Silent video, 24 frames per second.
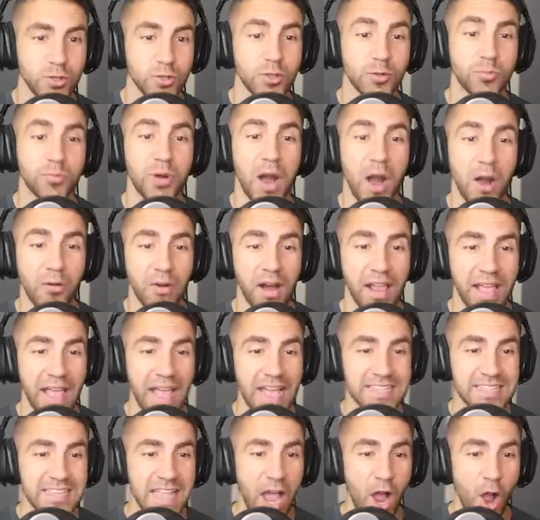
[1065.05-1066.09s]
Dude, the brow rag
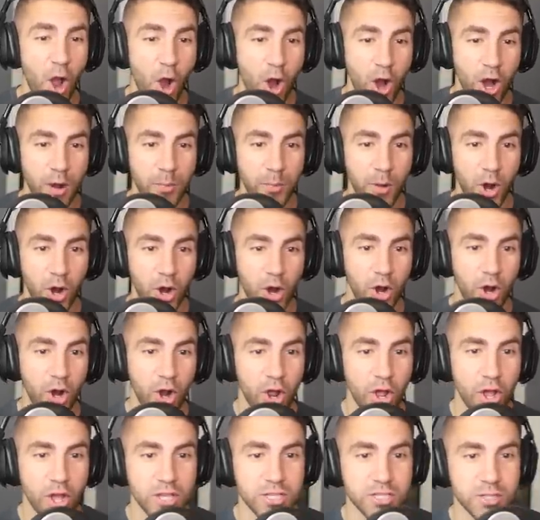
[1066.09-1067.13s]
has that armor,
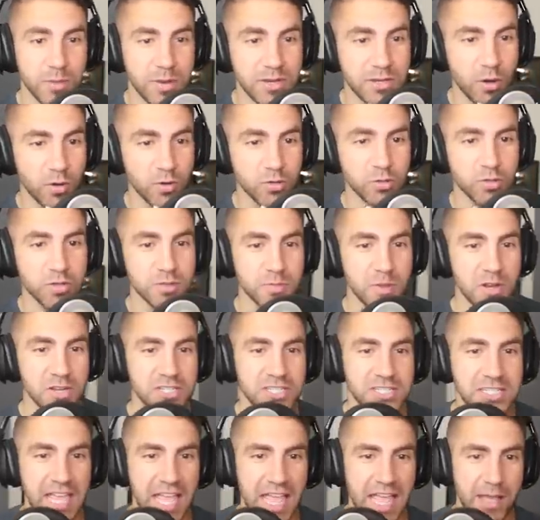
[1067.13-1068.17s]
so we don't do as much
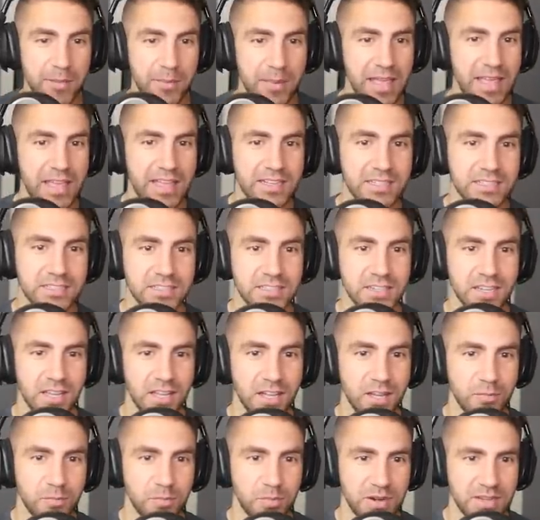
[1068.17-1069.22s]
damage.
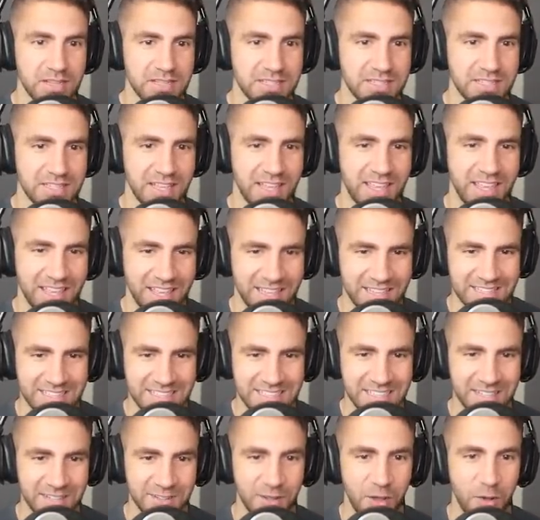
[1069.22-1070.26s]
But it's
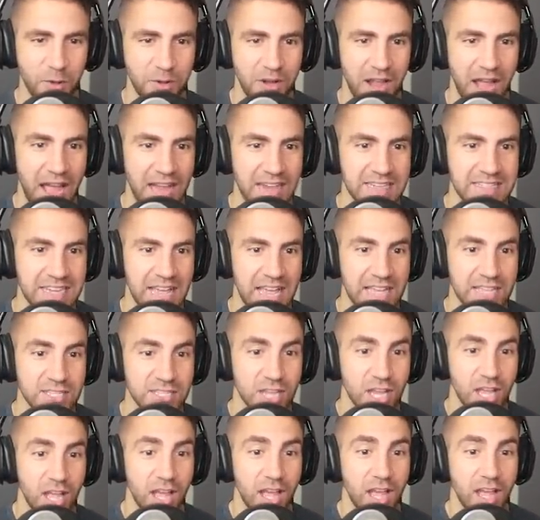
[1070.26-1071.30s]
still no contest.
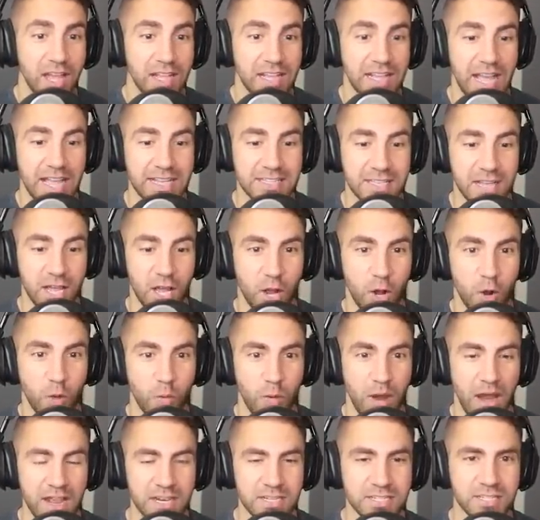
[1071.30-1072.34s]
Guys,
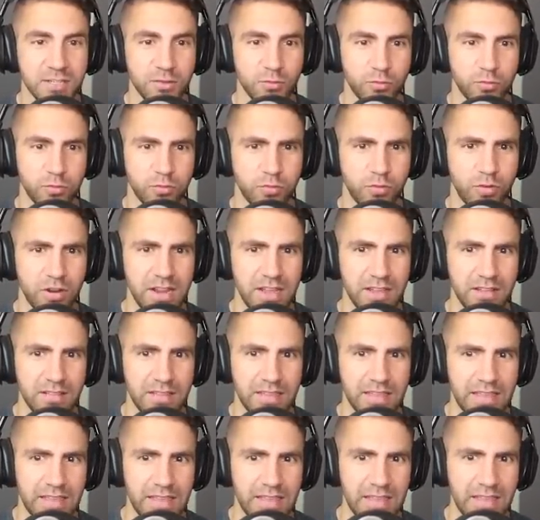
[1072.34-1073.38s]
we're actually
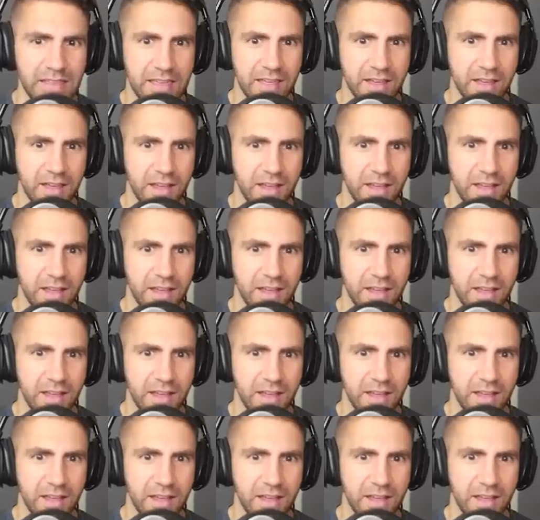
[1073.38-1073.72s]
really,